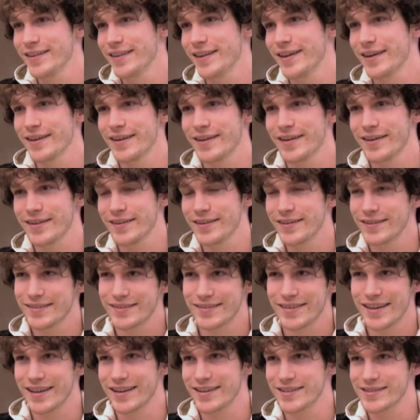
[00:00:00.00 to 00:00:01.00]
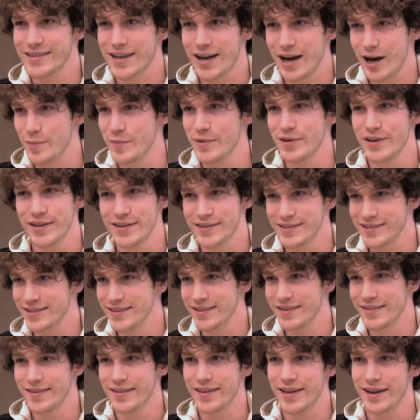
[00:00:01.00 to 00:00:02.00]
like that it's communist
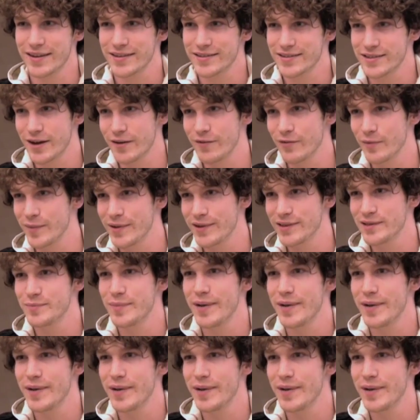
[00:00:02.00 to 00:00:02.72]
and that its government is